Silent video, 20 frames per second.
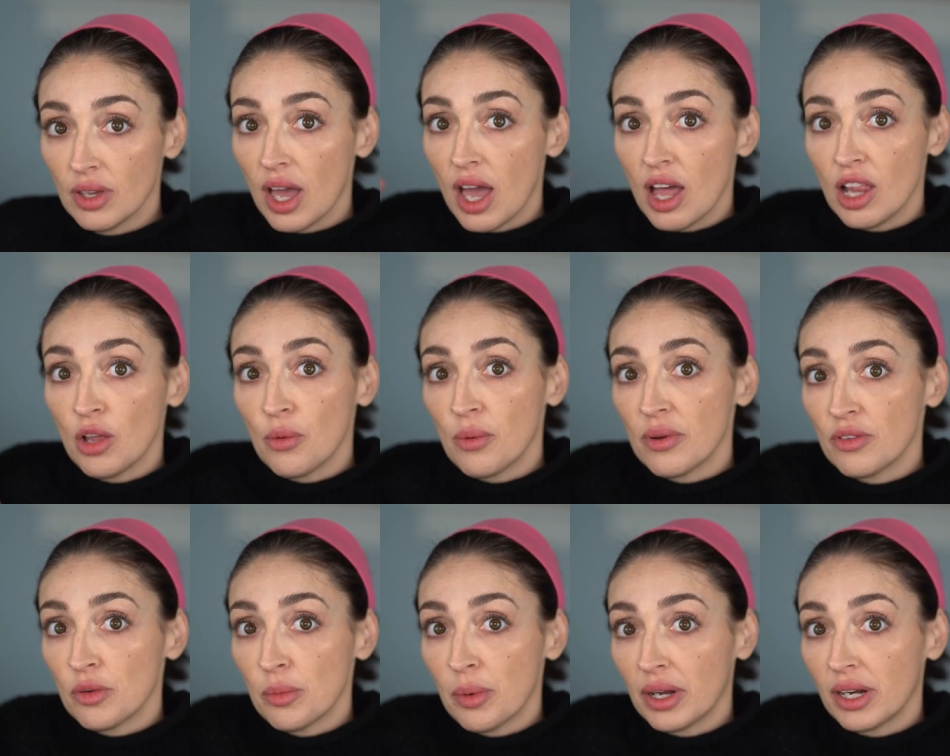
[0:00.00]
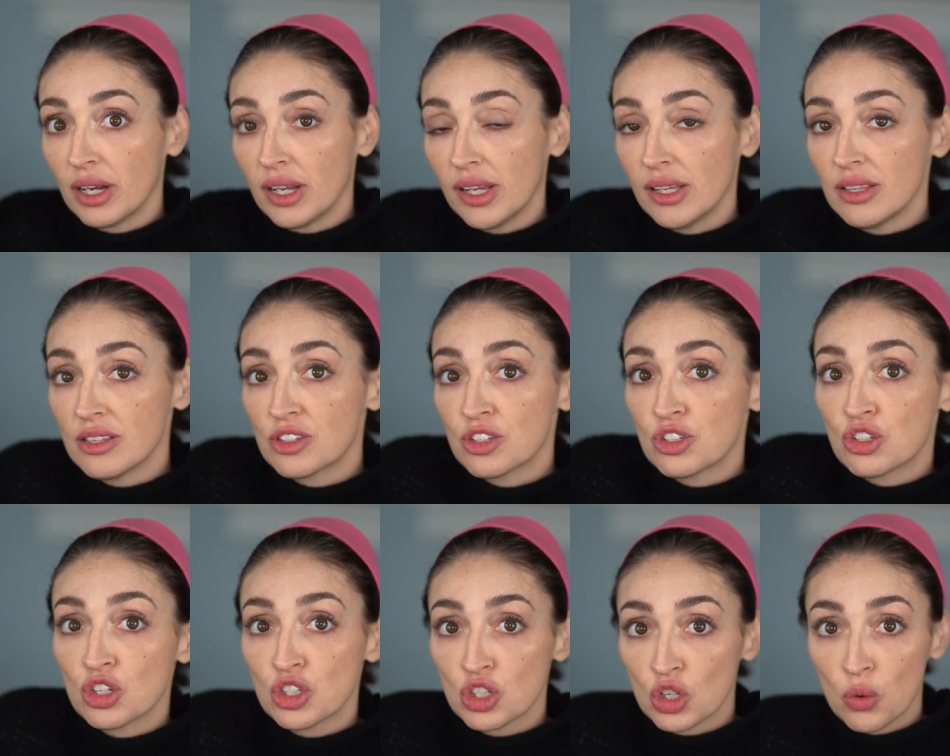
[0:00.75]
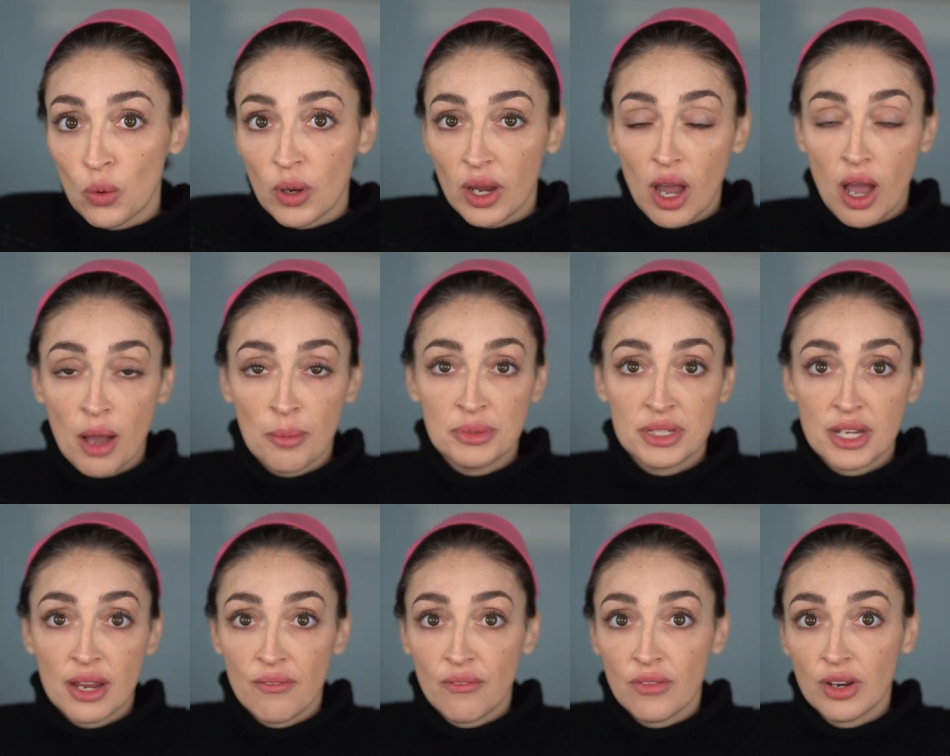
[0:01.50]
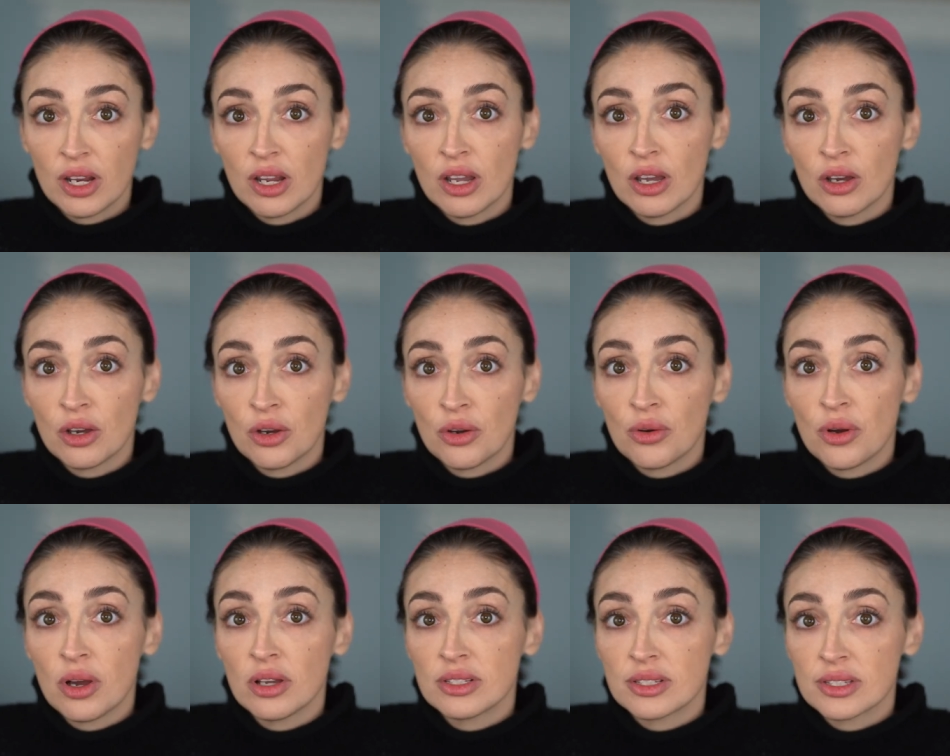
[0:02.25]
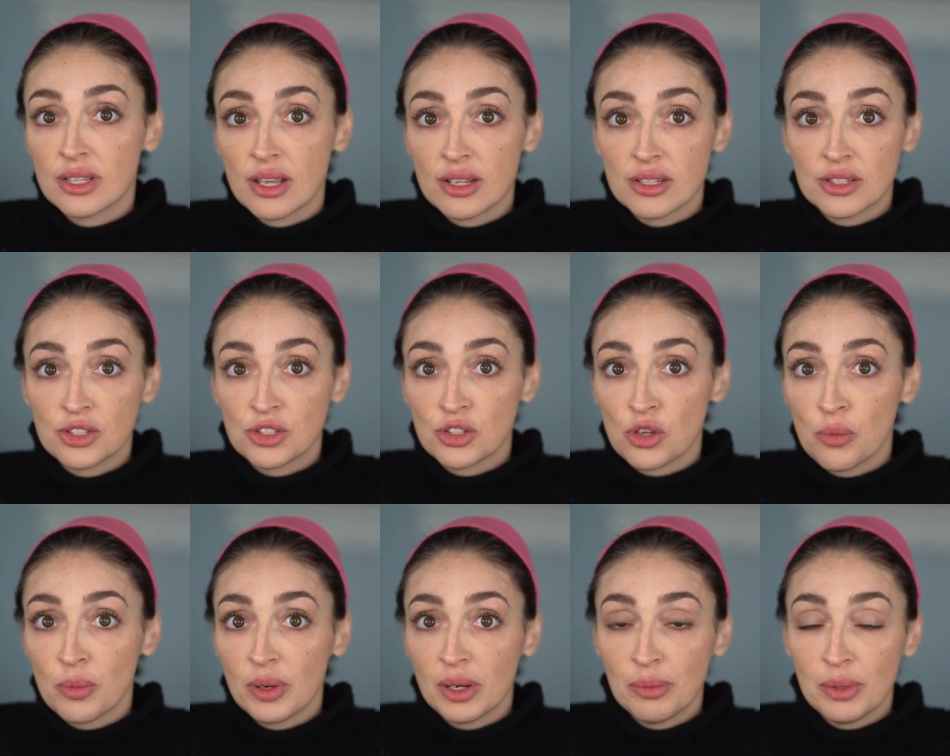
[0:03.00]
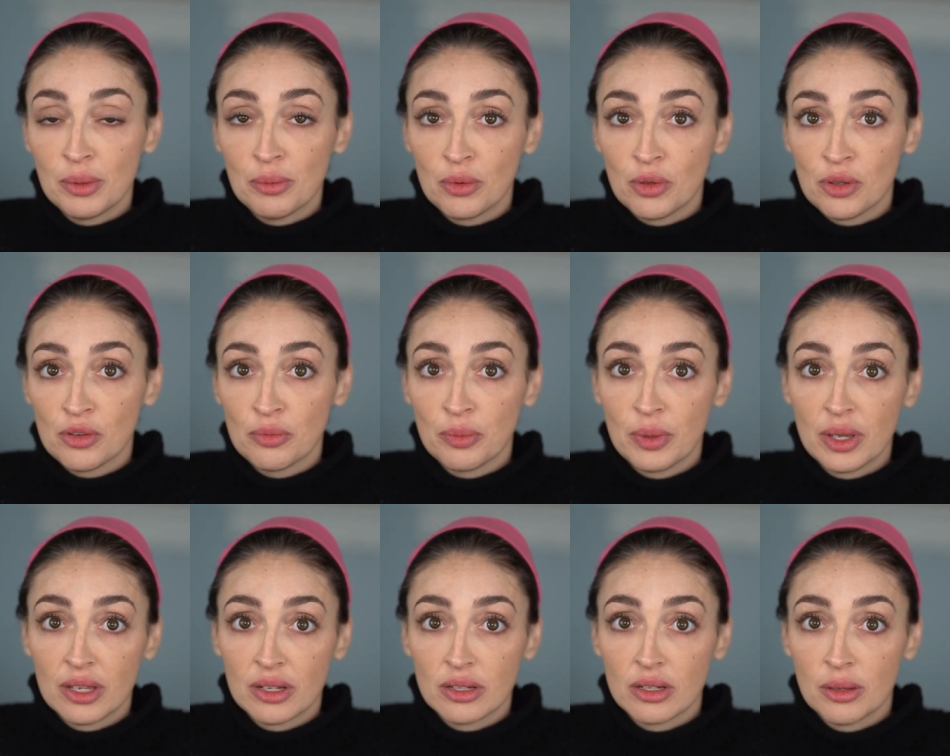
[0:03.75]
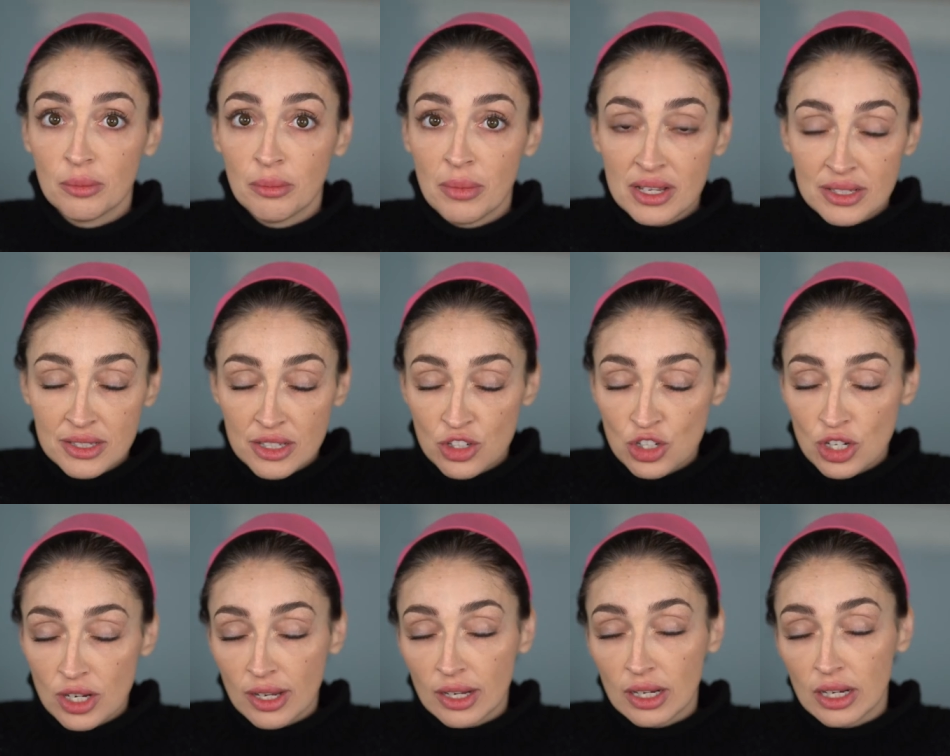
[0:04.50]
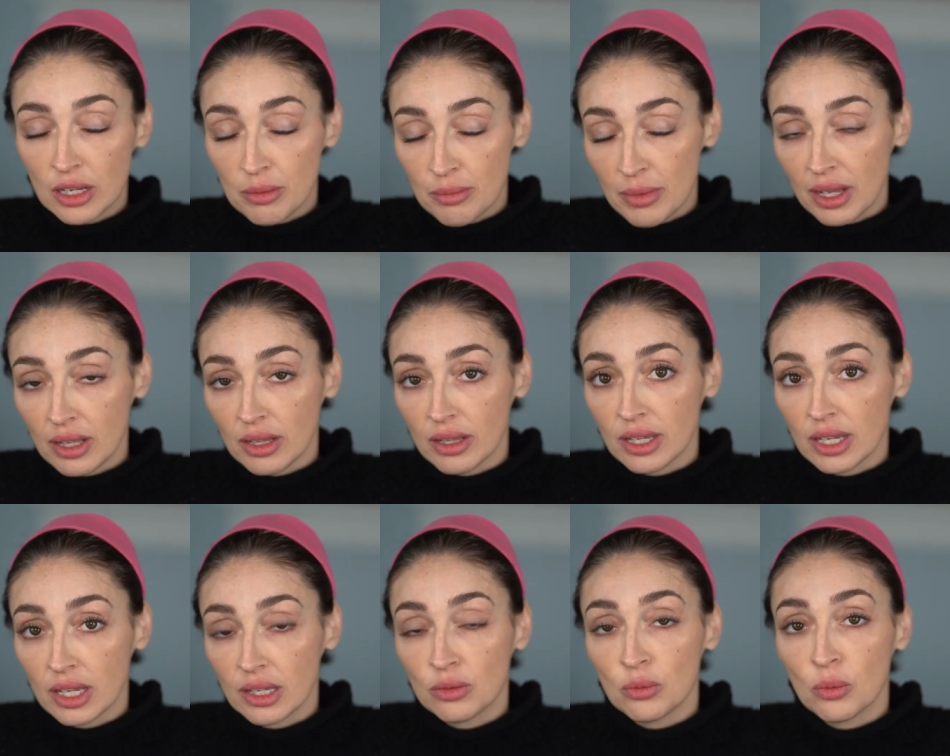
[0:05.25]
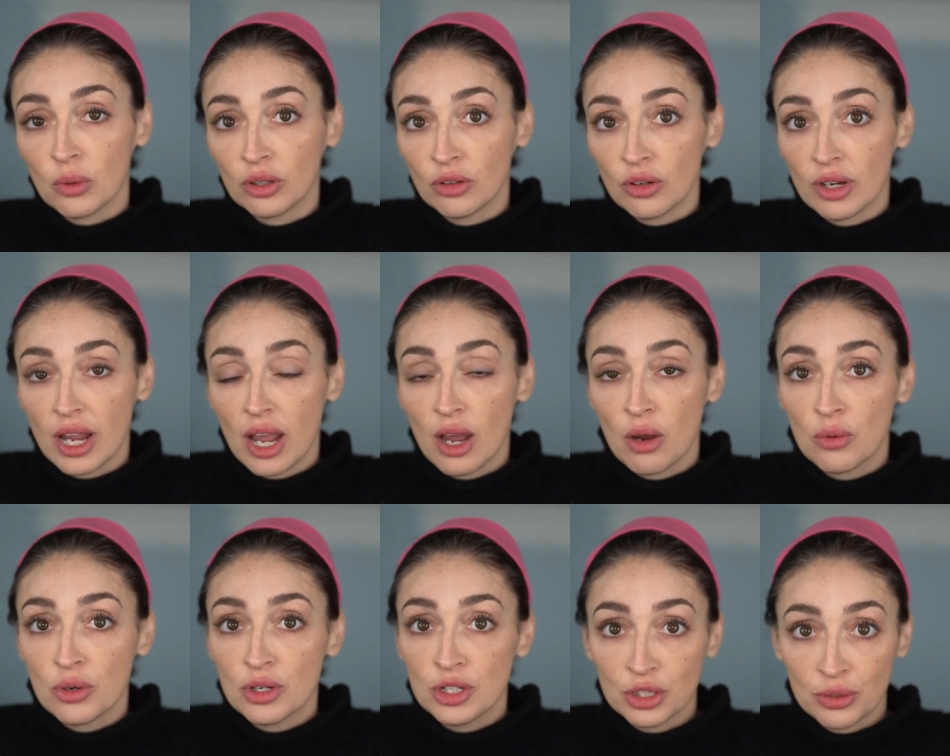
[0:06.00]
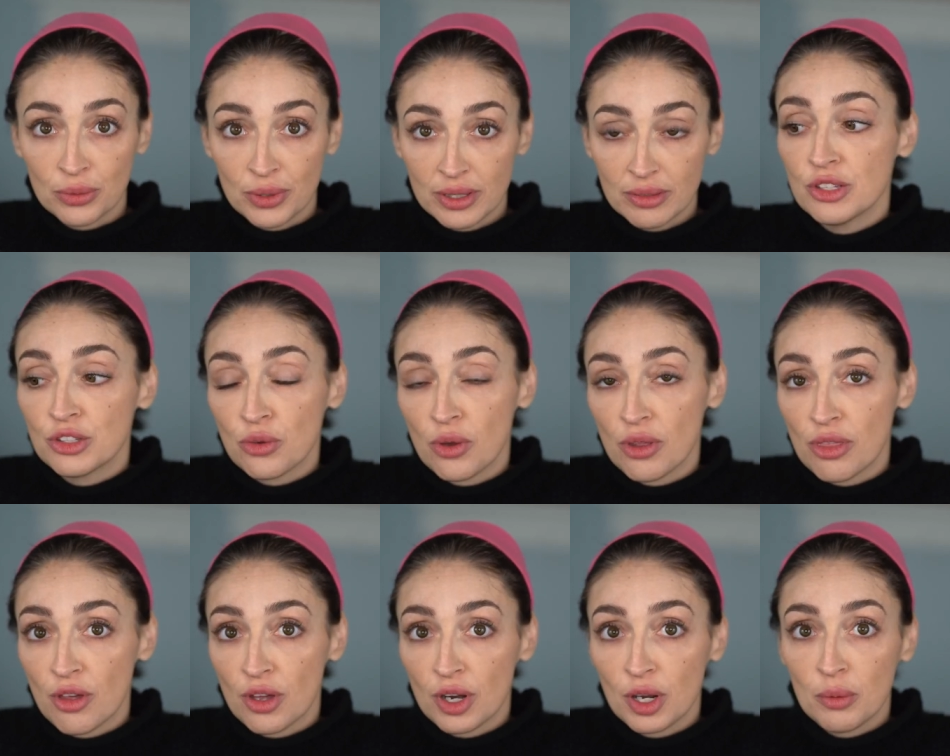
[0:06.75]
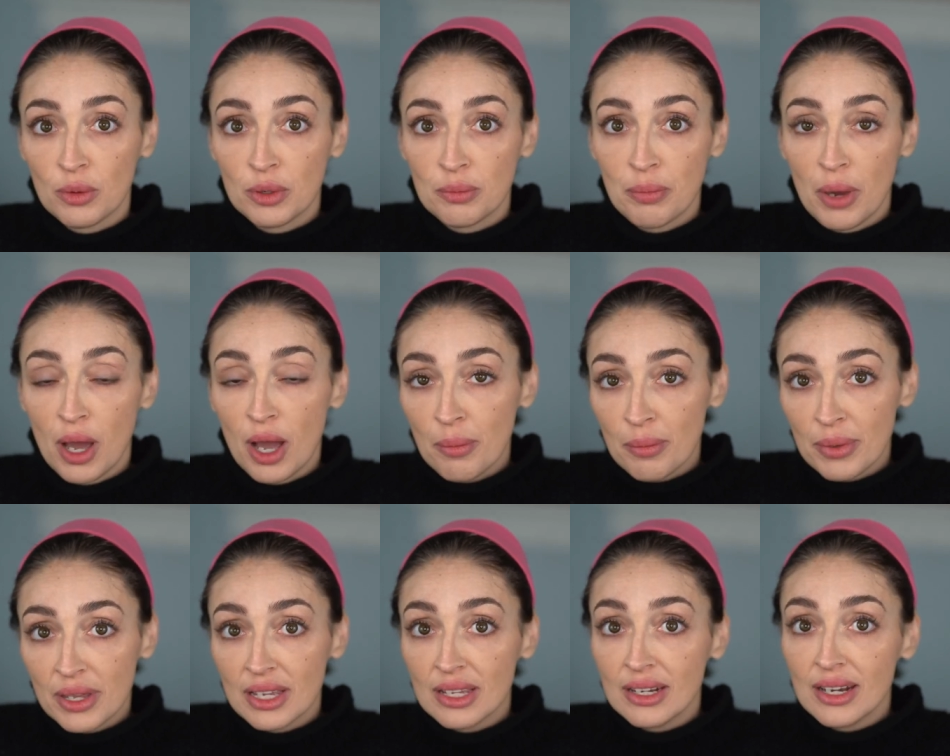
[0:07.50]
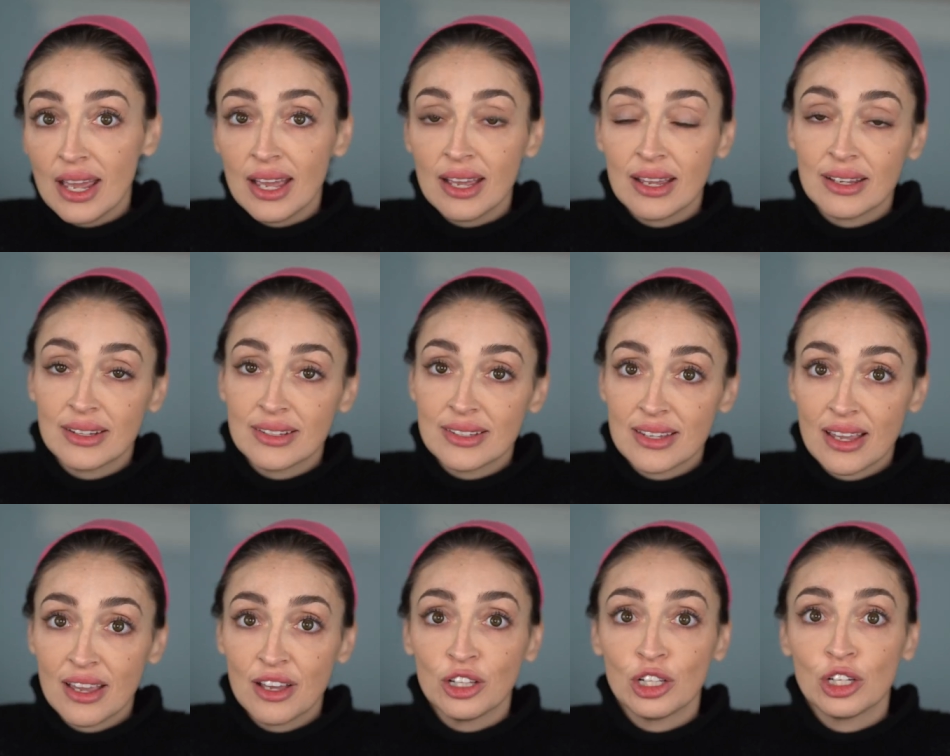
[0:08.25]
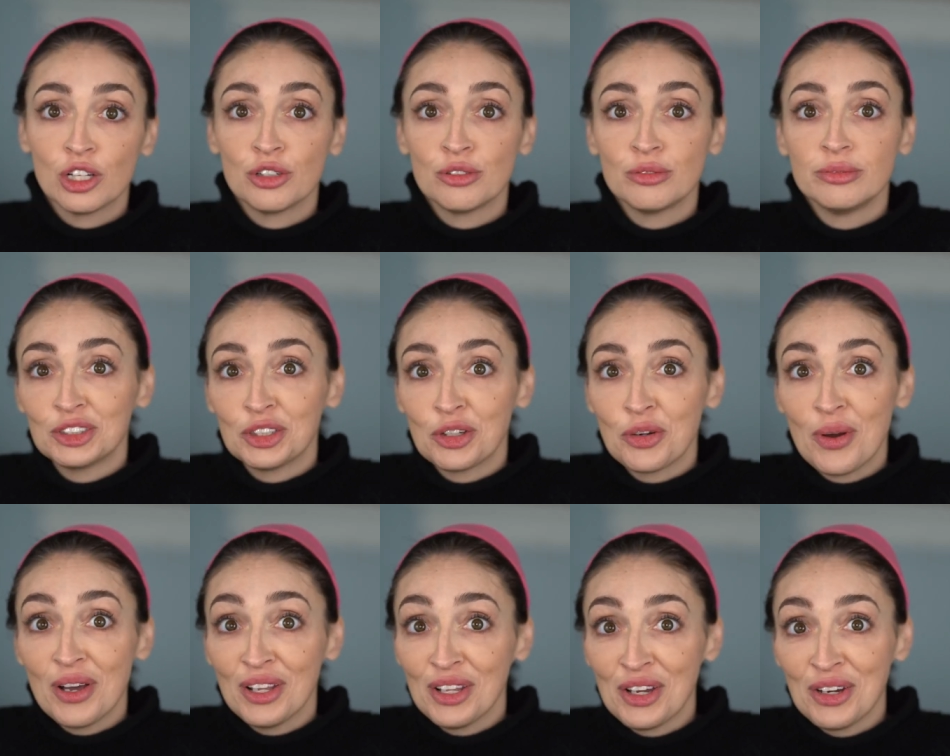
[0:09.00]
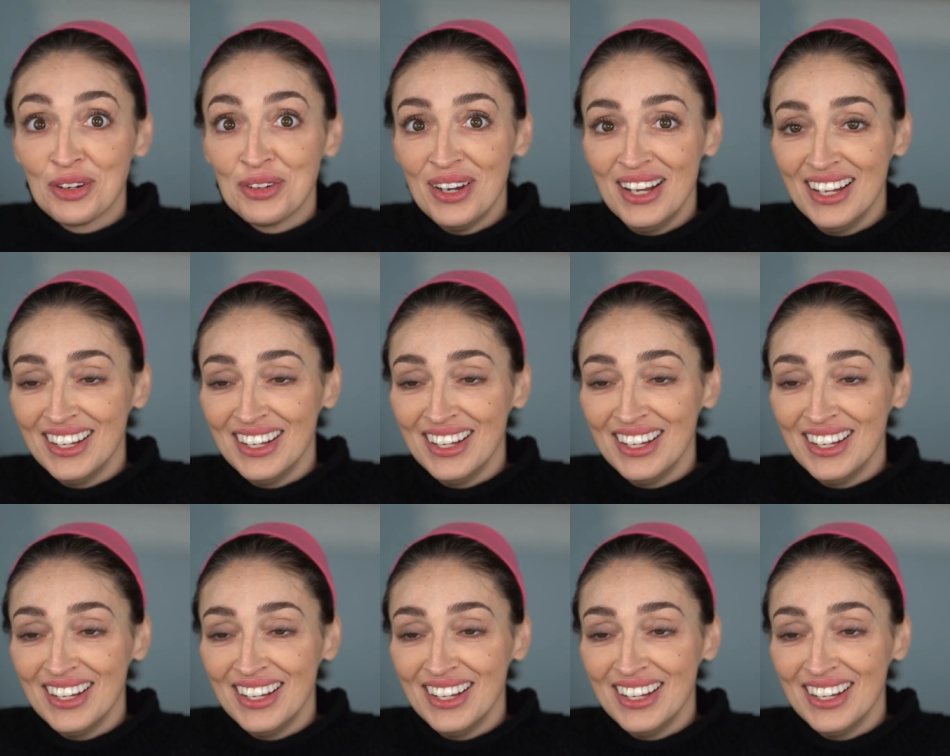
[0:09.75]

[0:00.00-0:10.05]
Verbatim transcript: Hello everybody, this is just a quick update video since so many people have been messaging and emailing and wondering how we're doing. So I thought I would pop in and say hello. So hello,